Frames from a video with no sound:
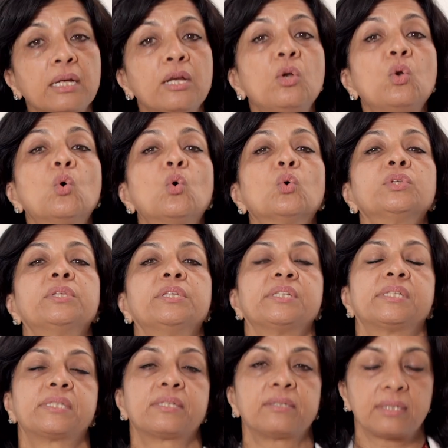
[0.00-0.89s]
know
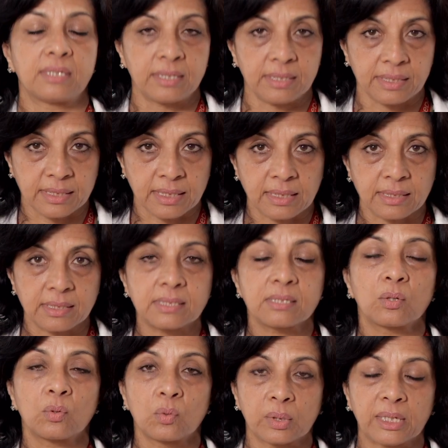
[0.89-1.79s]
this
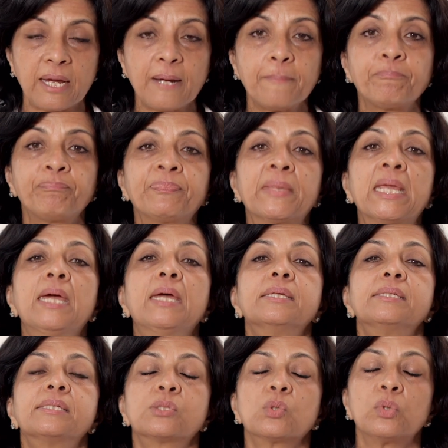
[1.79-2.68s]
disease, okay?
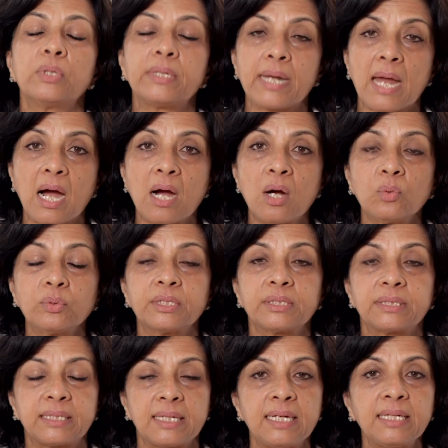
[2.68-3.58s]
So now
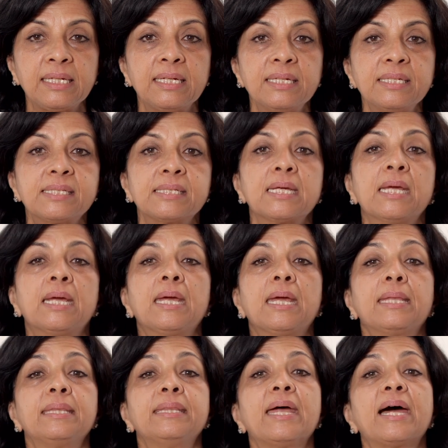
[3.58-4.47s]
the thing is
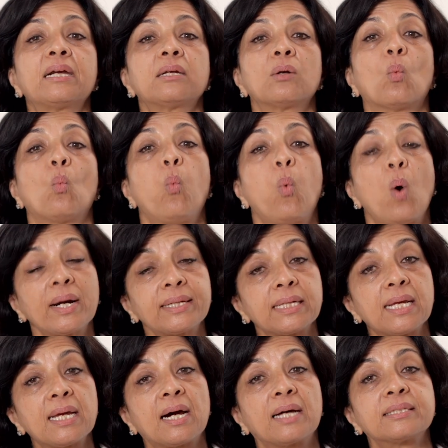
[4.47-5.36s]
that
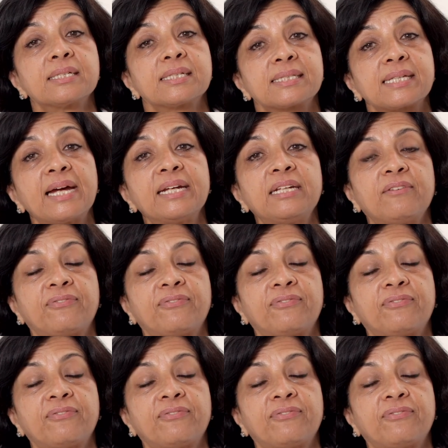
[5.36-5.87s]
what are the side